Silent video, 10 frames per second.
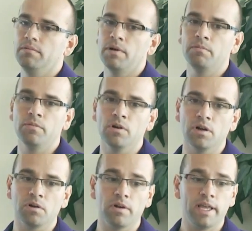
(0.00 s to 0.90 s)
When
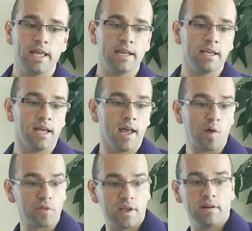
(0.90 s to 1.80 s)
we're creating a
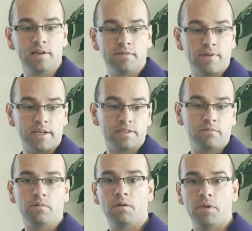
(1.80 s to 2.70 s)
healthcare
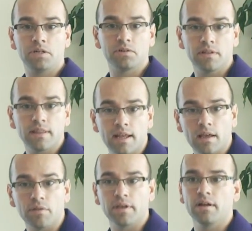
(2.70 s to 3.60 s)
intervention, we want to make sure that that
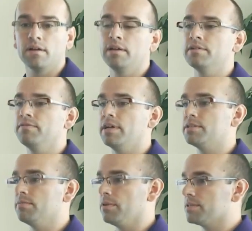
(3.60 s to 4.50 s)
healthcare
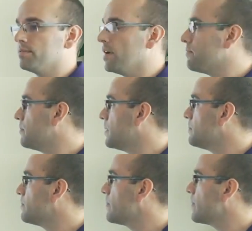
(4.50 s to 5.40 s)
intervention works for everyone.